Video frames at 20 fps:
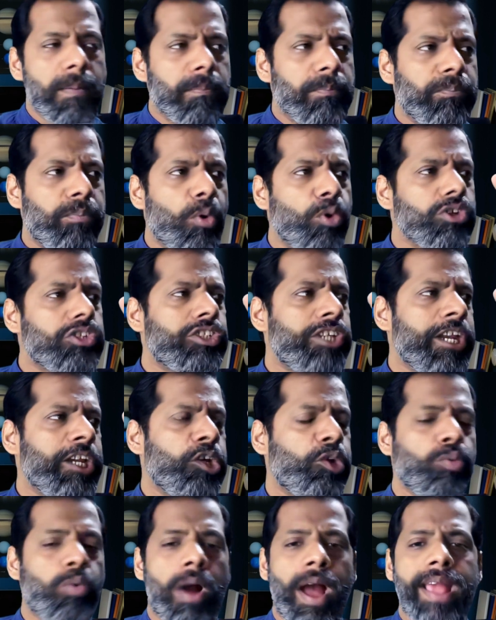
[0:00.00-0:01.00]
Posting
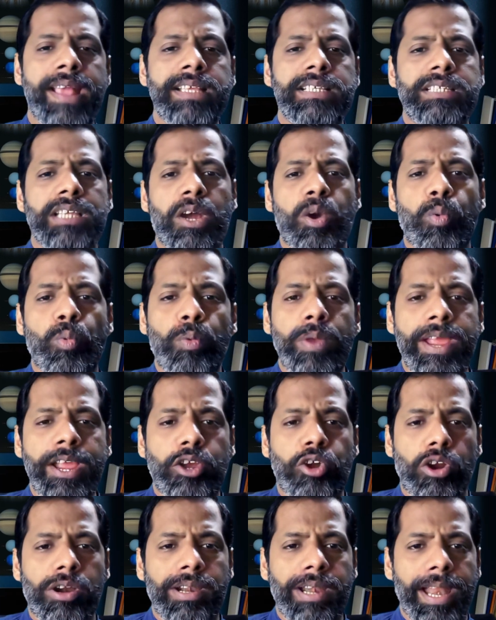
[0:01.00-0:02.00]
twice a week
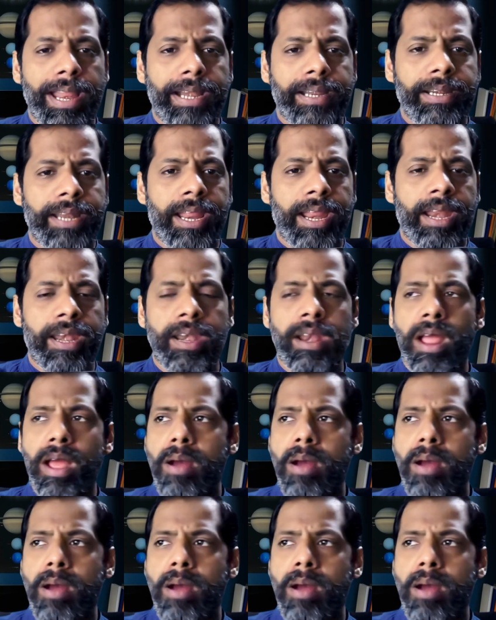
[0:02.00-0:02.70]
on LinkedIn,